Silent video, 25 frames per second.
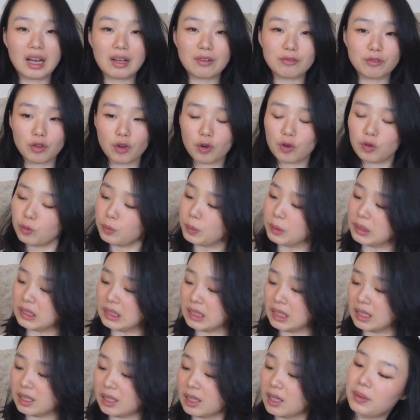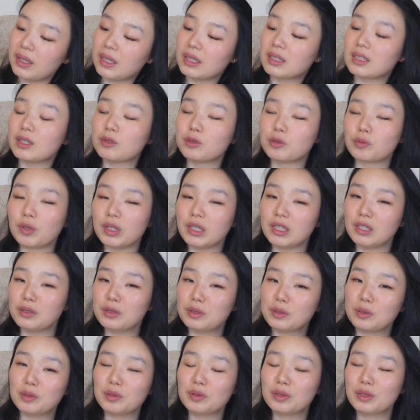I've not opened it because I was waiting
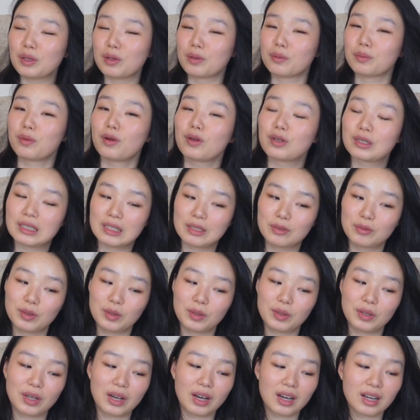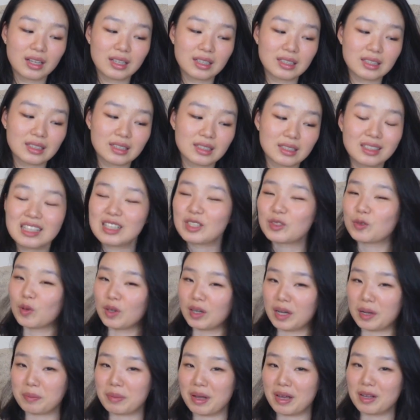to do the unboxing with you guys. This
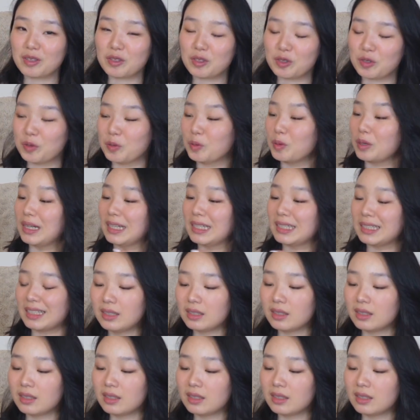one I managed to wait.